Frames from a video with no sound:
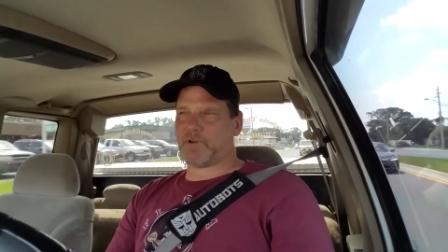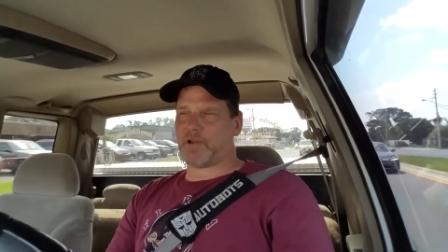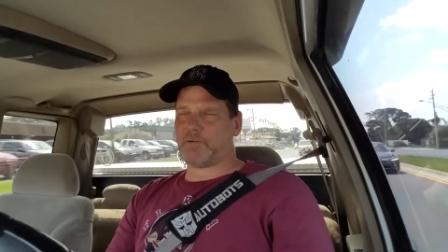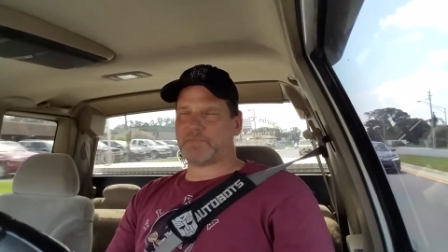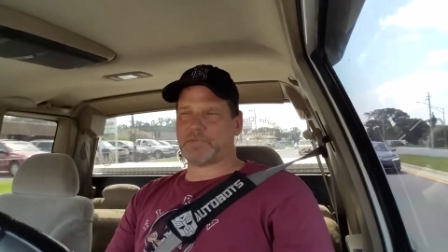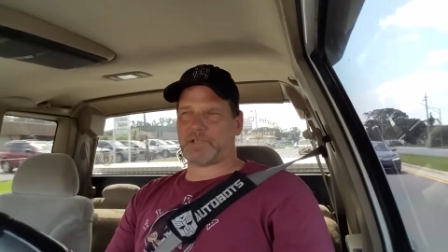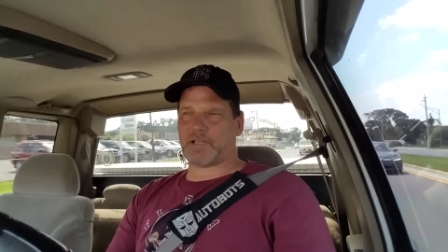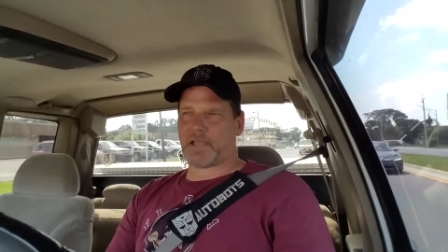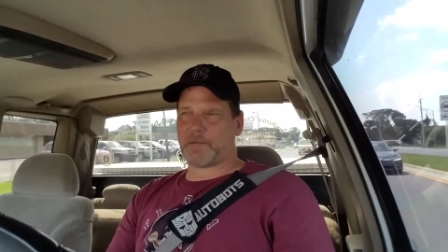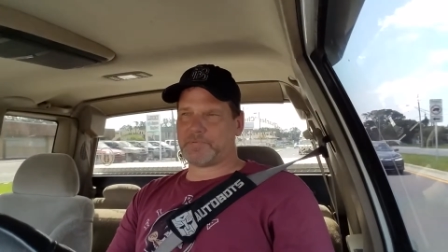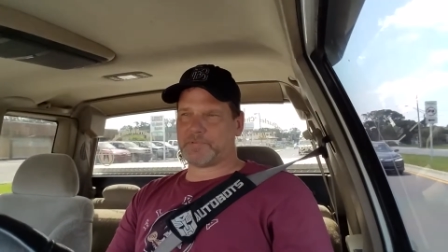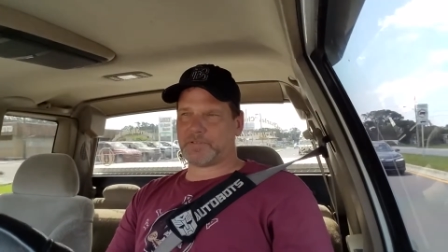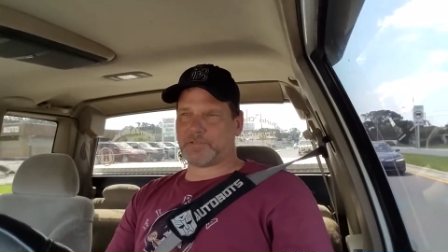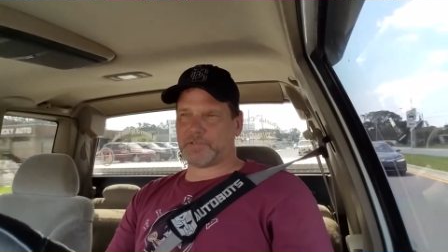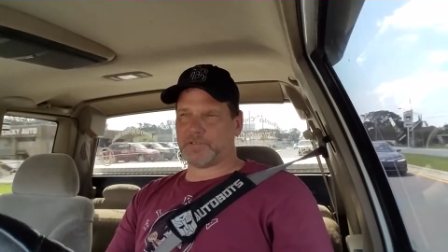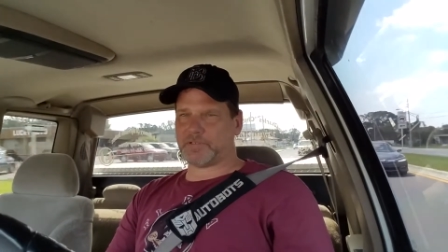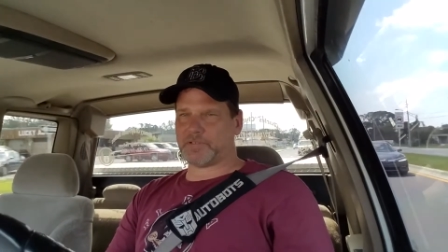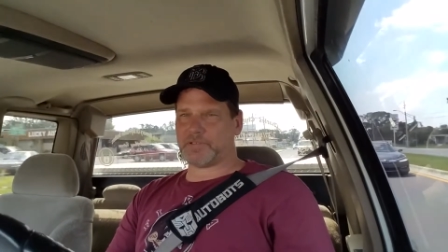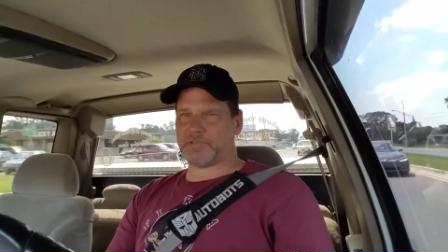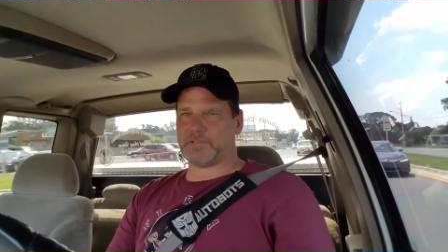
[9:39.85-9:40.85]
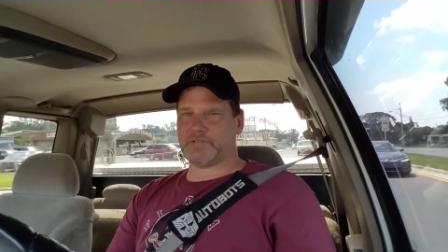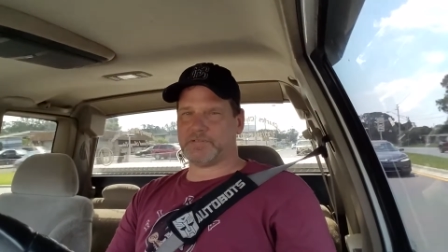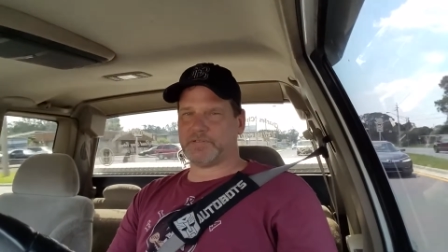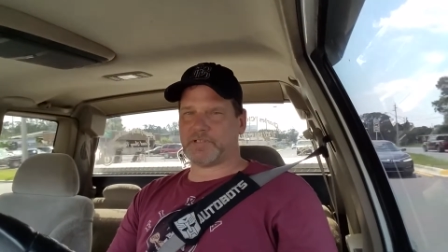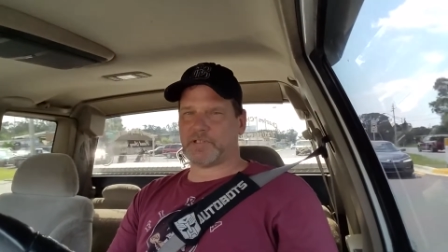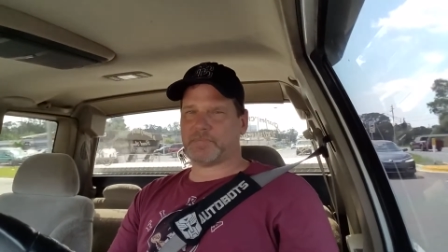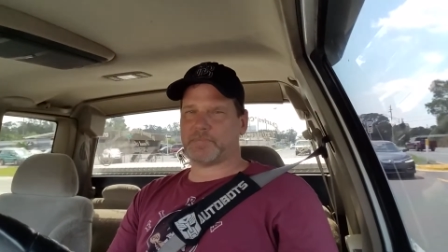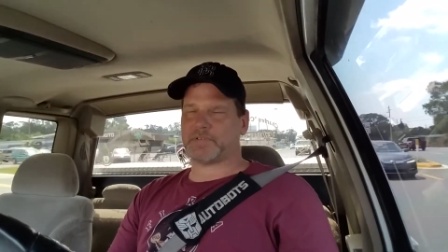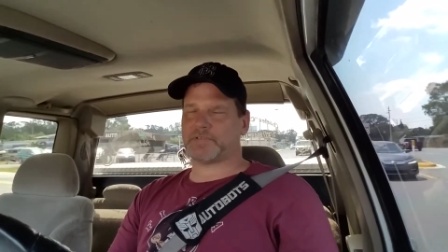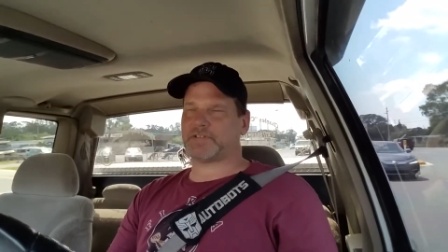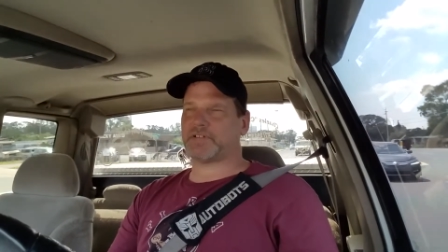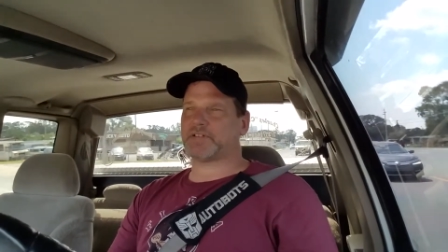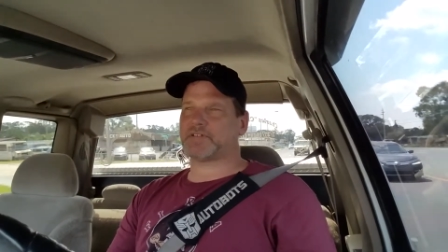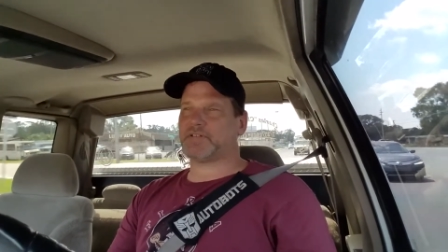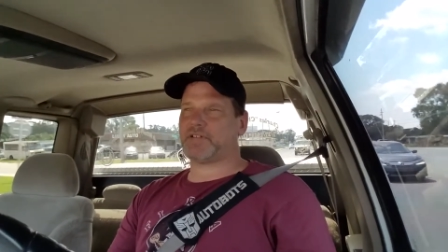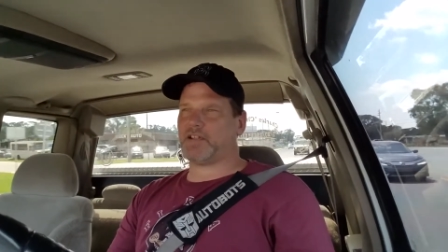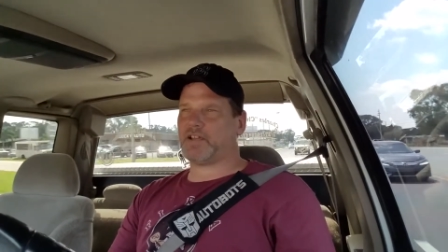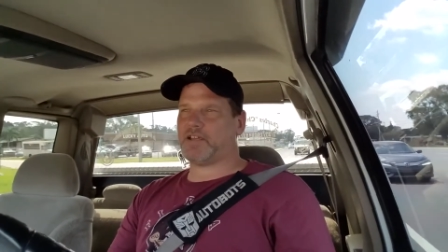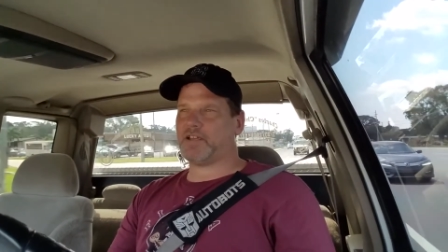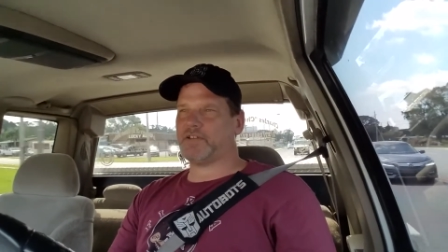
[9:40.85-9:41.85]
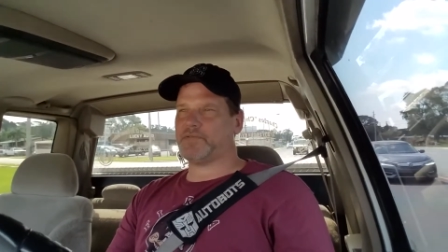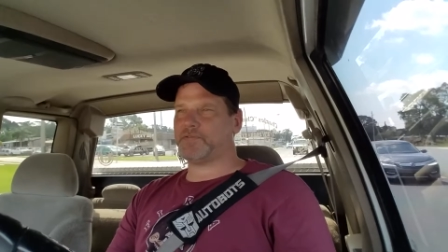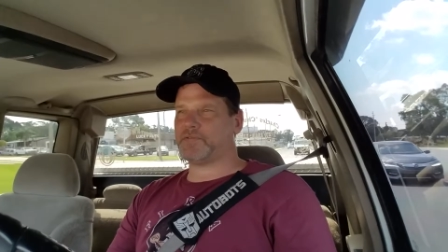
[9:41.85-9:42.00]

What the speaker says: mom's like, "Absolutely. You saved my son's life.